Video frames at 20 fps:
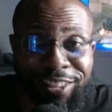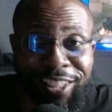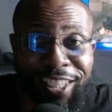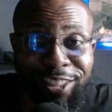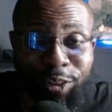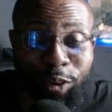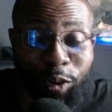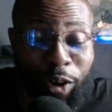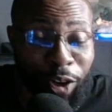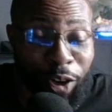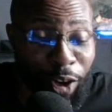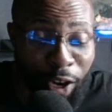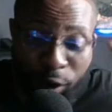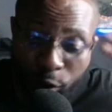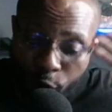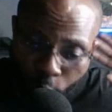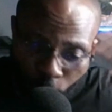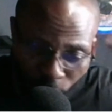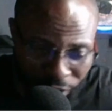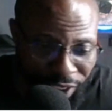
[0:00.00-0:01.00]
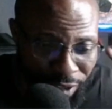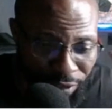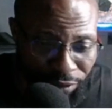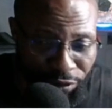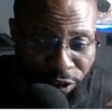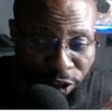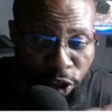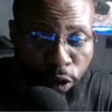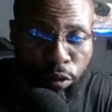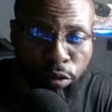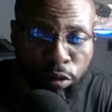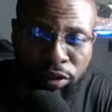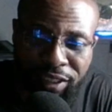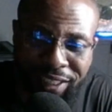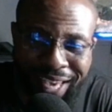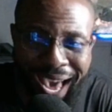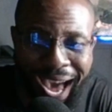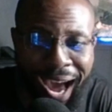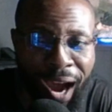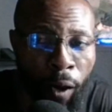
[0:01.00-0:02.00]
the song again, watch the video,
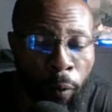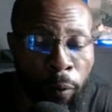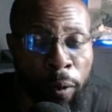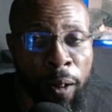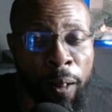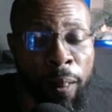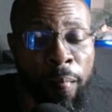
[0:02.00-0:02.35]
see how